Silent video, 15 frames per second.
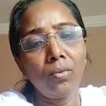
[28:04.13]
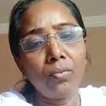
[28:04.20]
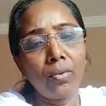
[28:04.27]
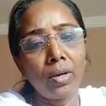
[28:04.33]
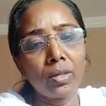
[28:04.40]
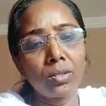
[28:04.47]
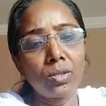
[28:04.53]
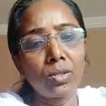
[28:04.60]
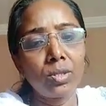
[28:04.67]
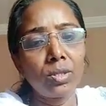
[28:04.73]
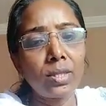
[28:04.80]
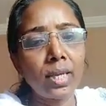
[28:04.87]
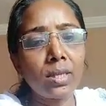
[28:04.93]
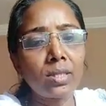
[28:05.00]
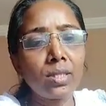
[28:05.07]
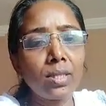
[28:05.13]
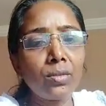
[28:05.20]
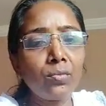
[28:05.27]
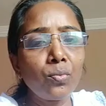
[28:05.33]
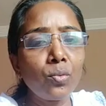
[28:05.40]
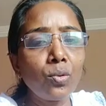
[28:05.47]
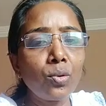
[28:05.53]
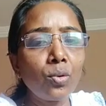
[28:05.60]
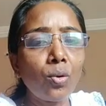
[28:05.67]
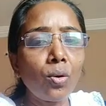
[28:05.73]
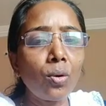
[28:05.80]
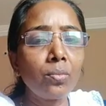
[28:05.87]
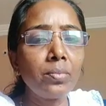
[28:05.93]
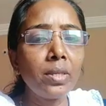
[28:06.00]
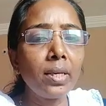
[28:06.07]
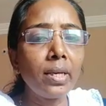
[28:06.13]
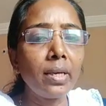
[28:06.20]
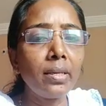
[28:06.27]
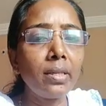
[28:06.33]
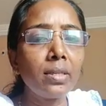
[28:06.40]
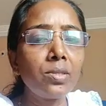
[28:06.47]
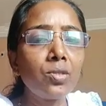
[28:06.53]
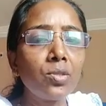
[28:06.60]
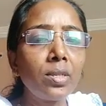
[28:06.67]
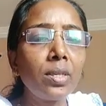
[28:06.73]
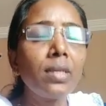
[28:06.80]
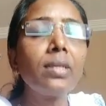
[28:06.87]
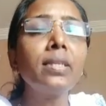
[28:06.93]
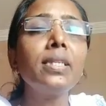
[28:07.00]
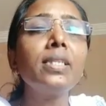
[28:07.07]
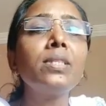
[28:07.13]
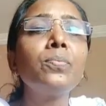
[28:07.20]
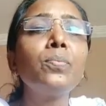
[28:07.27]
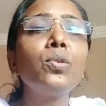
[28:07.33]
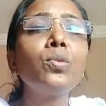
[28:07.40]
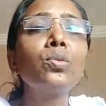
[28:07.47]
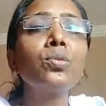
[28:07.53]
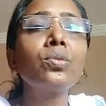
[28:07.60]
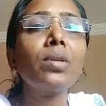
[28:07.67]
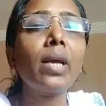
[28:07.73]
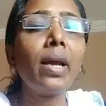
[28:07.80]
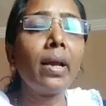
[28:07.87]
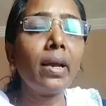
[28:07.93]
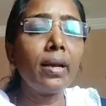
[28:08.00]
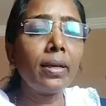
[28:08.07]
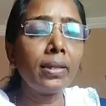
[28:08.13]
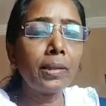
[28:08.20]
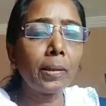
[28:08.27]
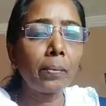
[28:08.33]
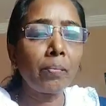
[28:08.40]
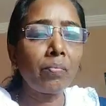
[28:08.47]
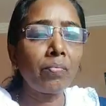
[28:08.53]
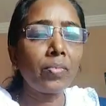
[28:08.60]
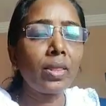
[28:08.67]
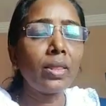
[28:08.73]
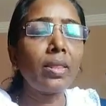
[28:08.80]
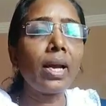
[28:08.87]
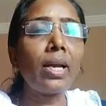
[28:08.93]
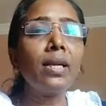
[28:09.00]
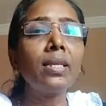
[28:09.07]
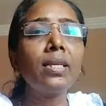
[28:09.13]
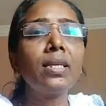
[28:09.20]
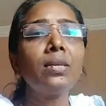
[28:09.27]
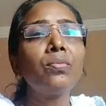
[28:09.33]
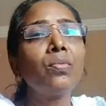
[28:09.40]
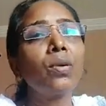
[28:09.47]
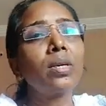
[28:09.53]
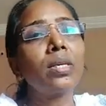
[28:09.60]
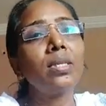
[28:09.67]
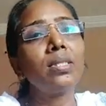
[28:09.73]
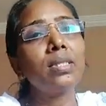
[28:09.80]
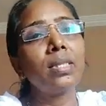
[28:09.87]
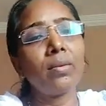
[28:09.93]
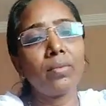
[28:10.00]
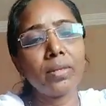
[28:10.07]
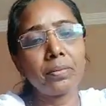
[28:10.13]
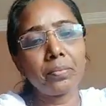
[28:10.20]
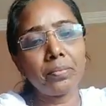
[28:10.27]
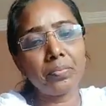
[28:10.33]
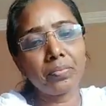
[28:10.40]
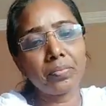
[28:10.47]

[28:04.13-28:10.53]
First, Section 4 of the Industrial Disputes Act 1947.